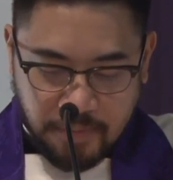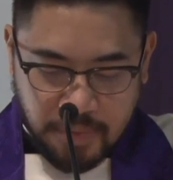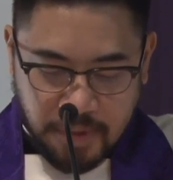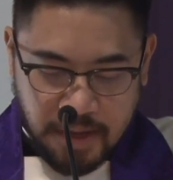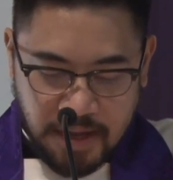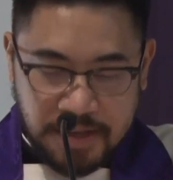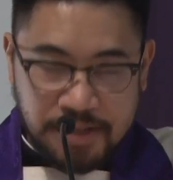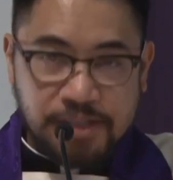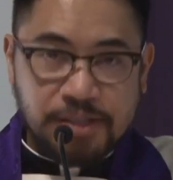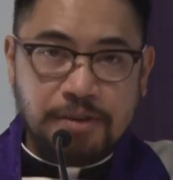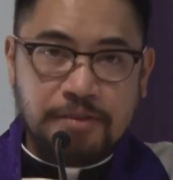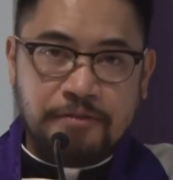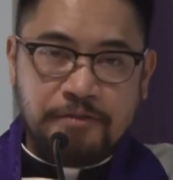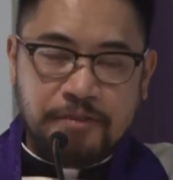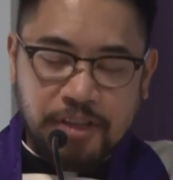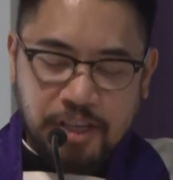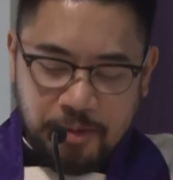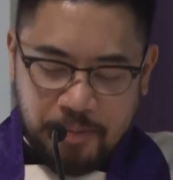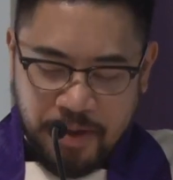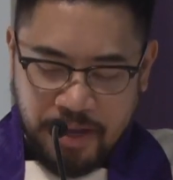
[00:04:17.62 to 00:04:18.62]
And so
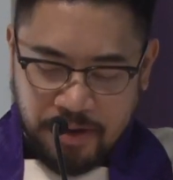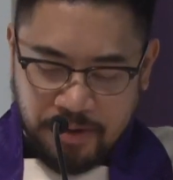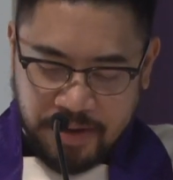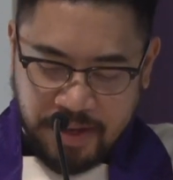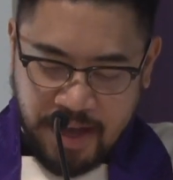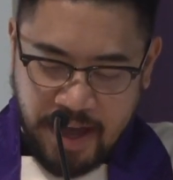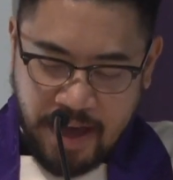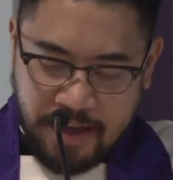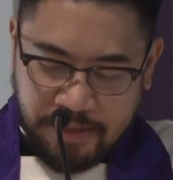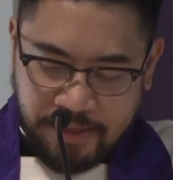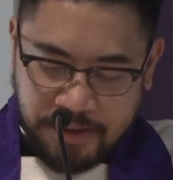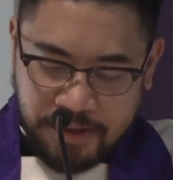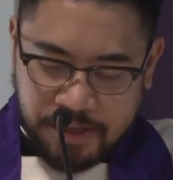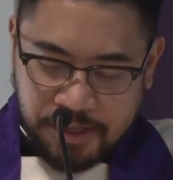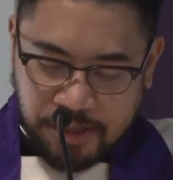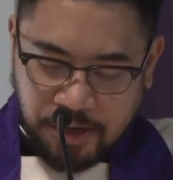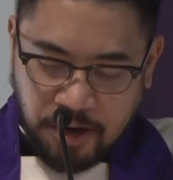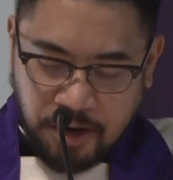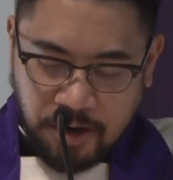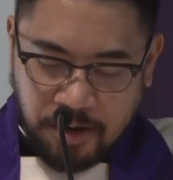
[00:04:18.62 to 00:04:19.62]
Filipino
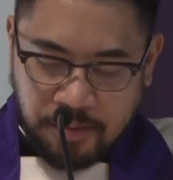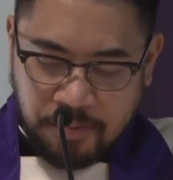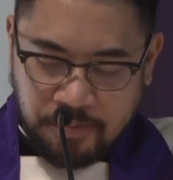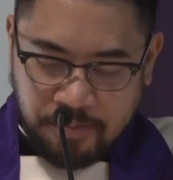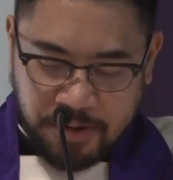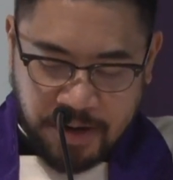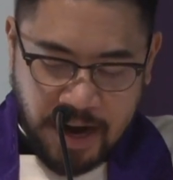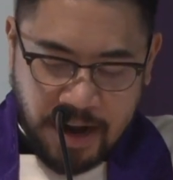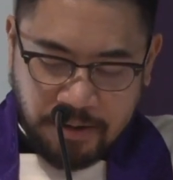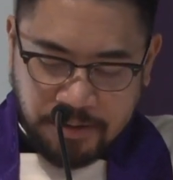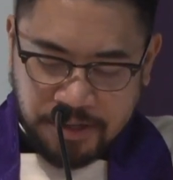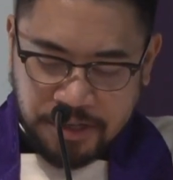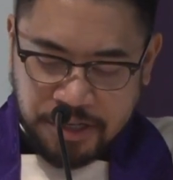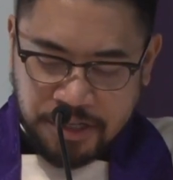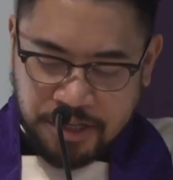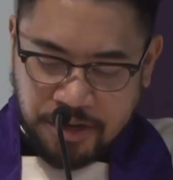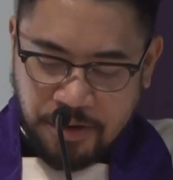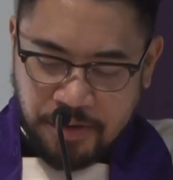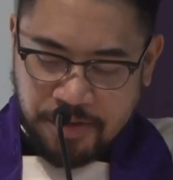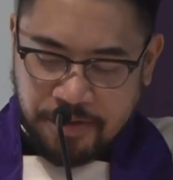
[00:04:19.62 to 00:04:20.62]
Catholics are proud to
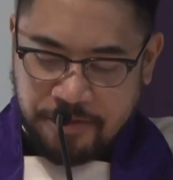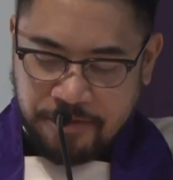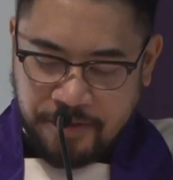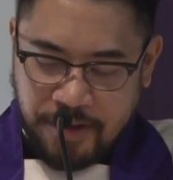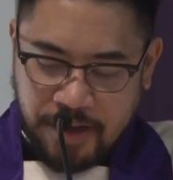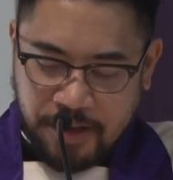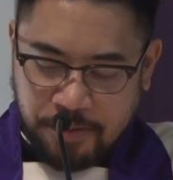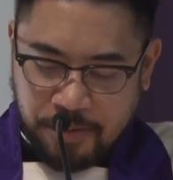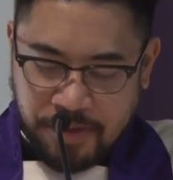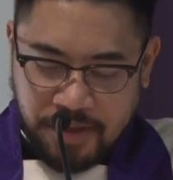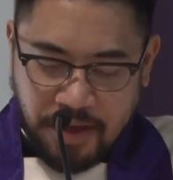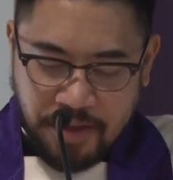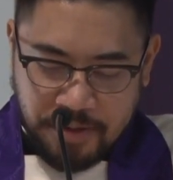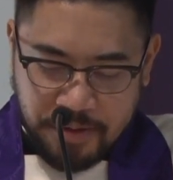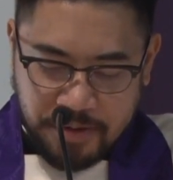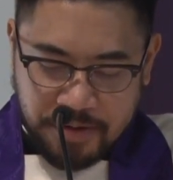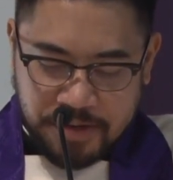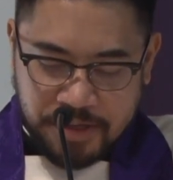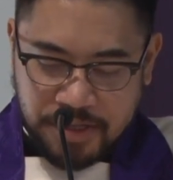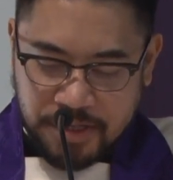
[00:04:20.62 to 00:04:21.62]
show their faith with
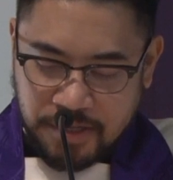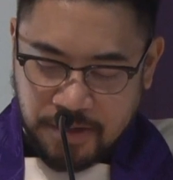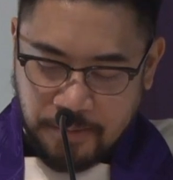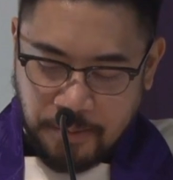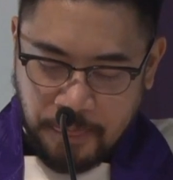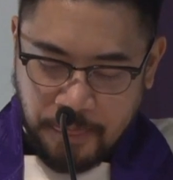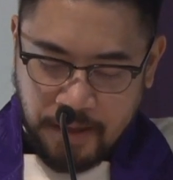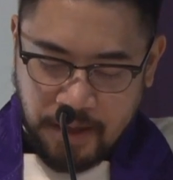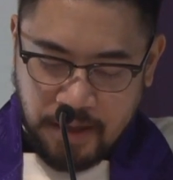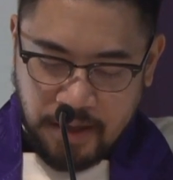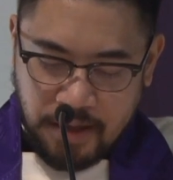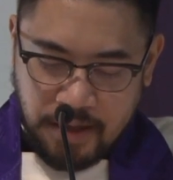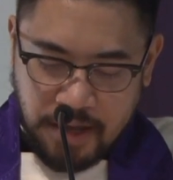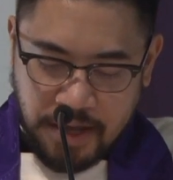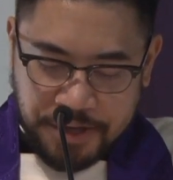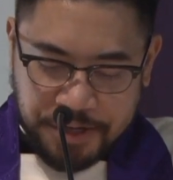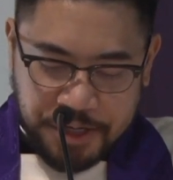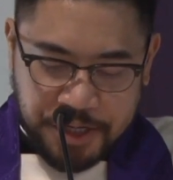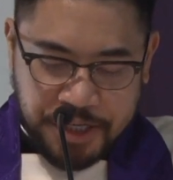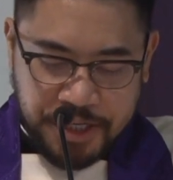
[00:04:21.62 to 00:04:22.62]
others
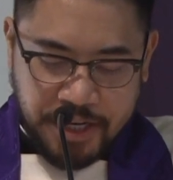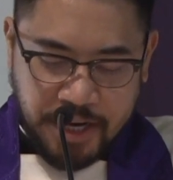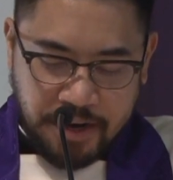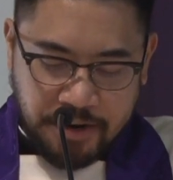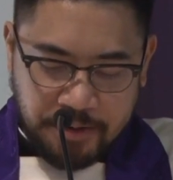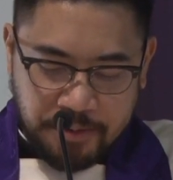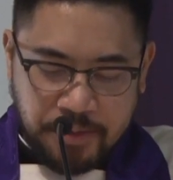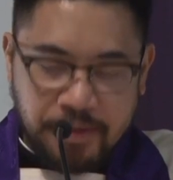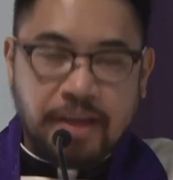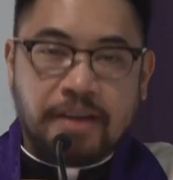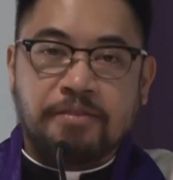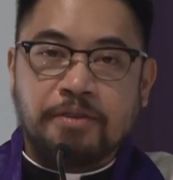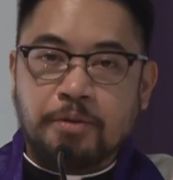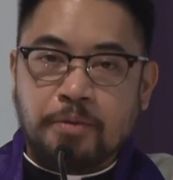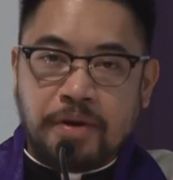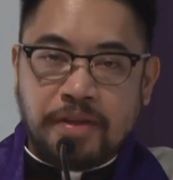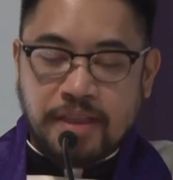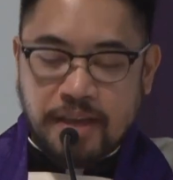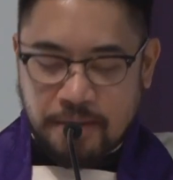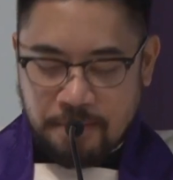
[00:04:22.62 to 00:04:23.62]
and to share it with
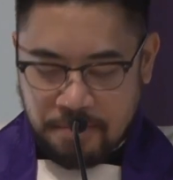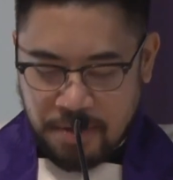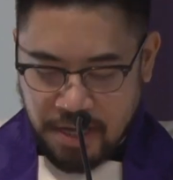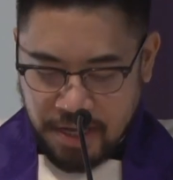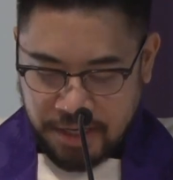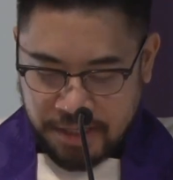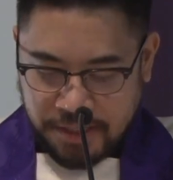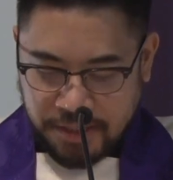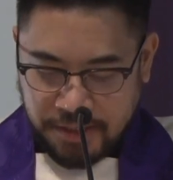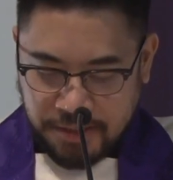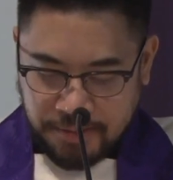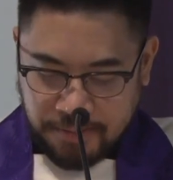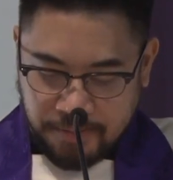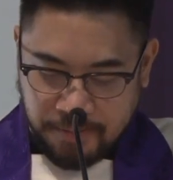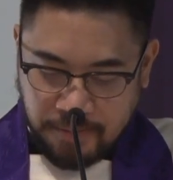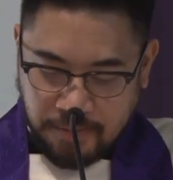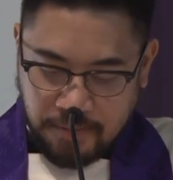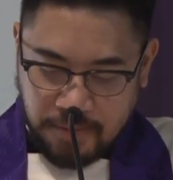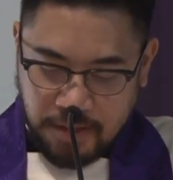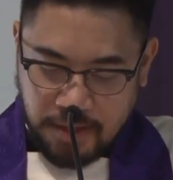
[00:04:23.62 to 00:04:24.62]
everyone they meet.
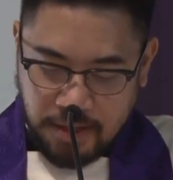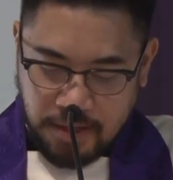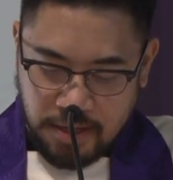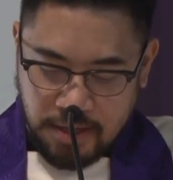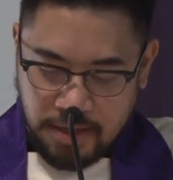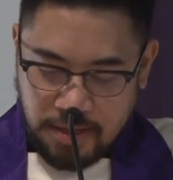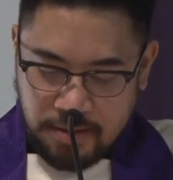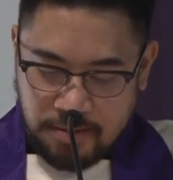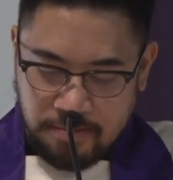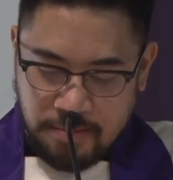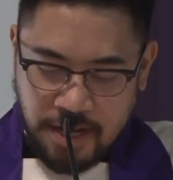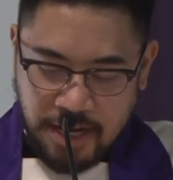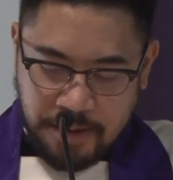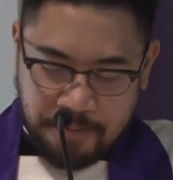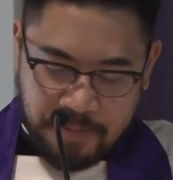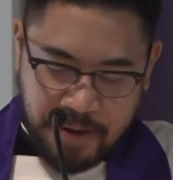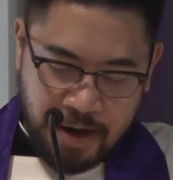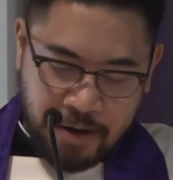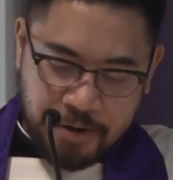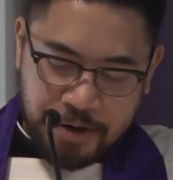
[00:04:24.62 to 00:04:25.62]

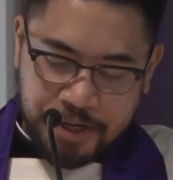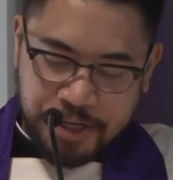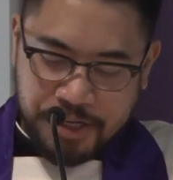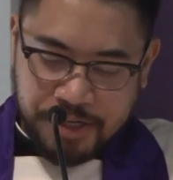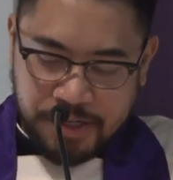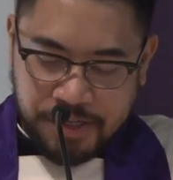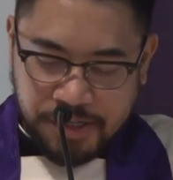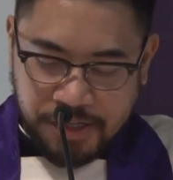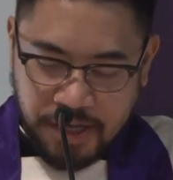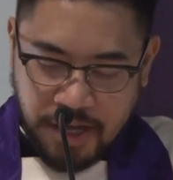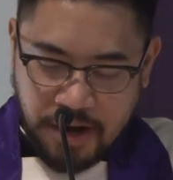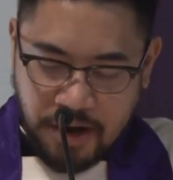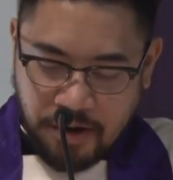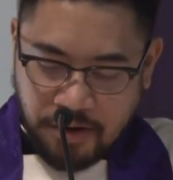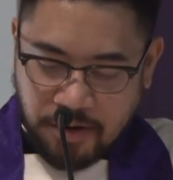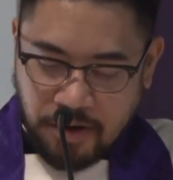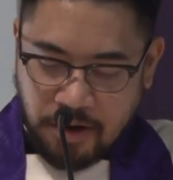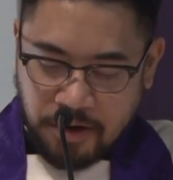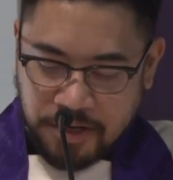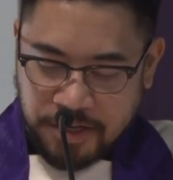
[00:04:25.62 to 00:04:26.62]
Many parishes in
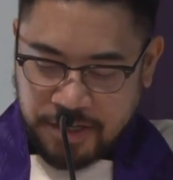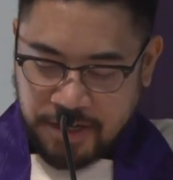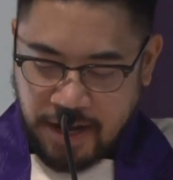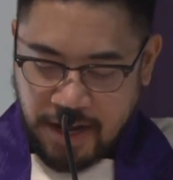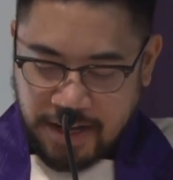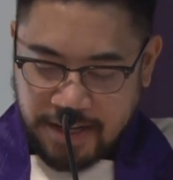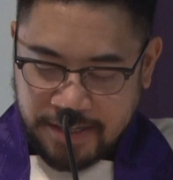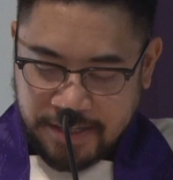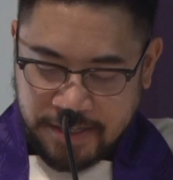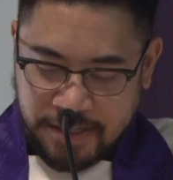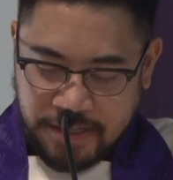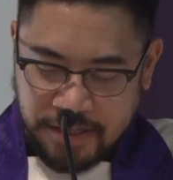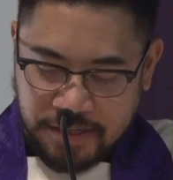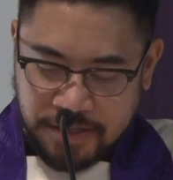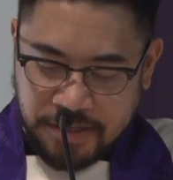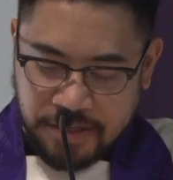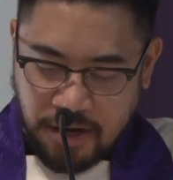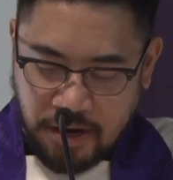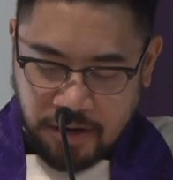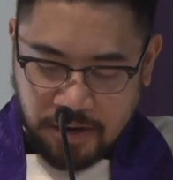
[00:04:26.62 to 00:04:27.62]
our
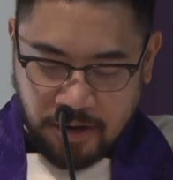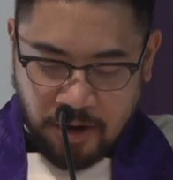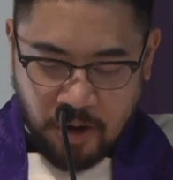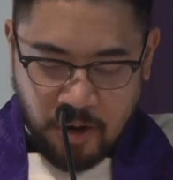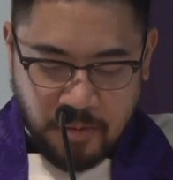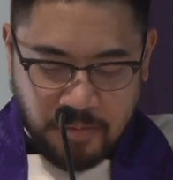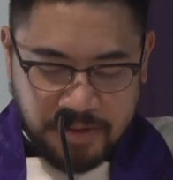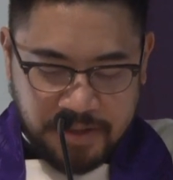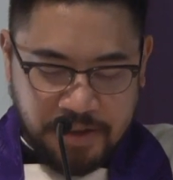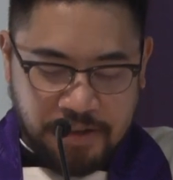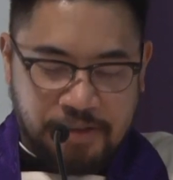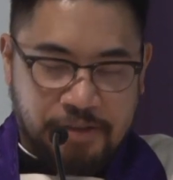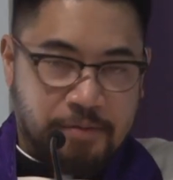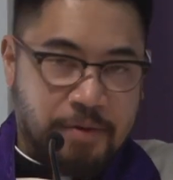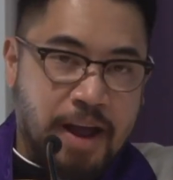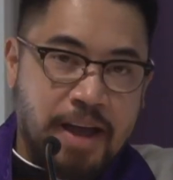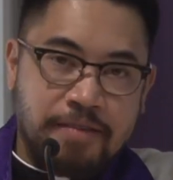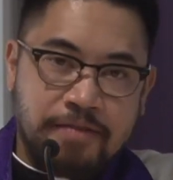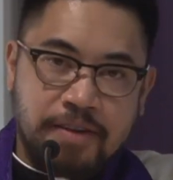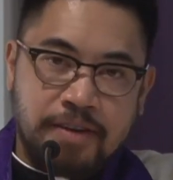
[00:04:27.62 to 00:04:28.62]
archdiocese are home to
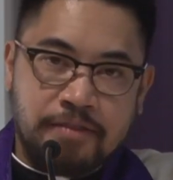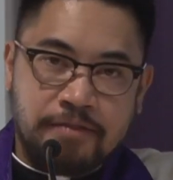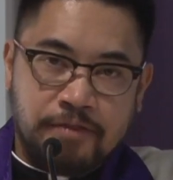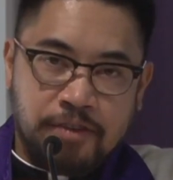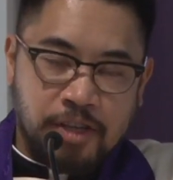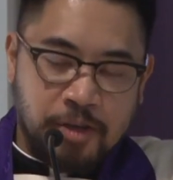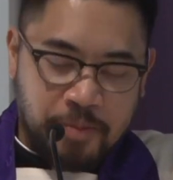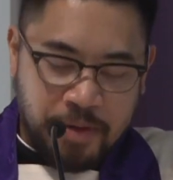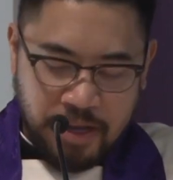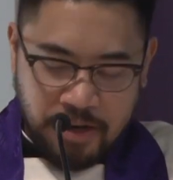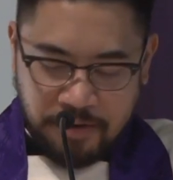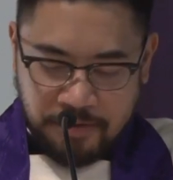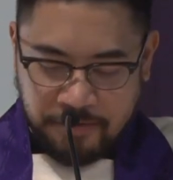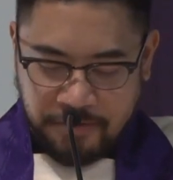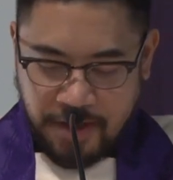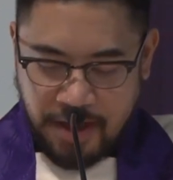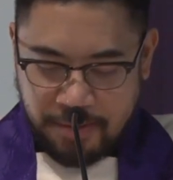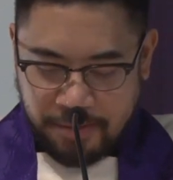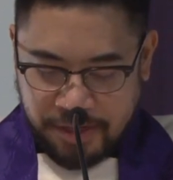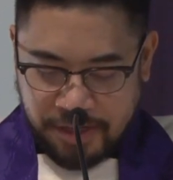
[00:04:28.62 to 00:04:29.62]
thriving Filipino
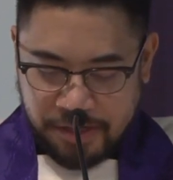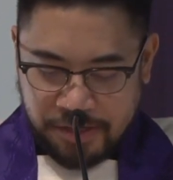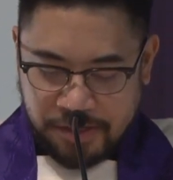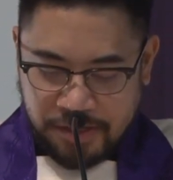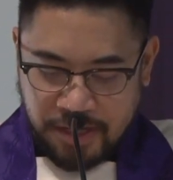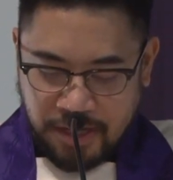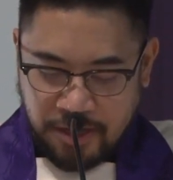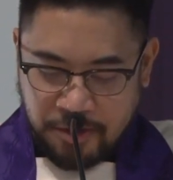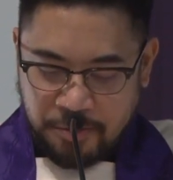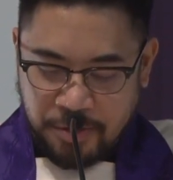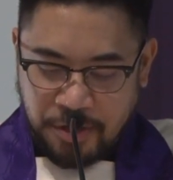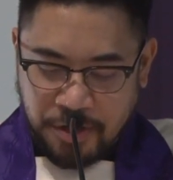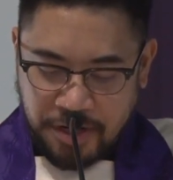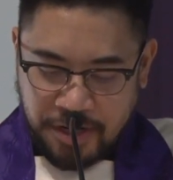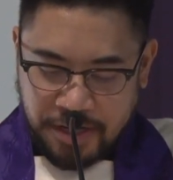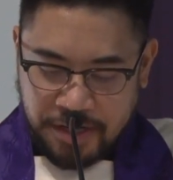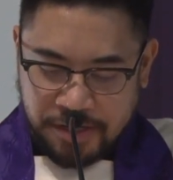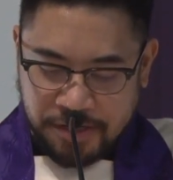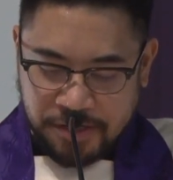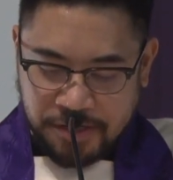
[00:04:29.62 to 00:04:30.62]
families and
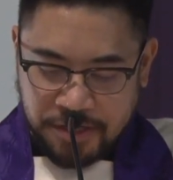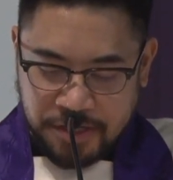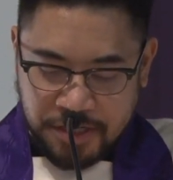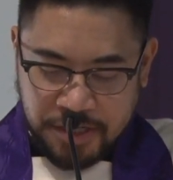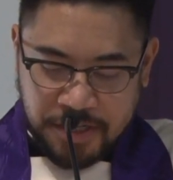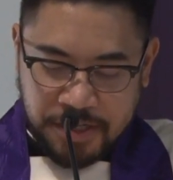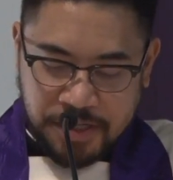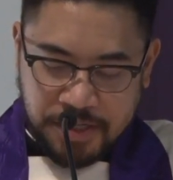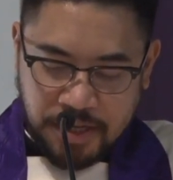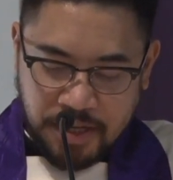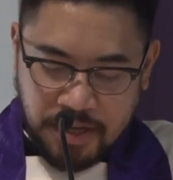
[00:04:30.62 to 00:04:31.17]
communities, such as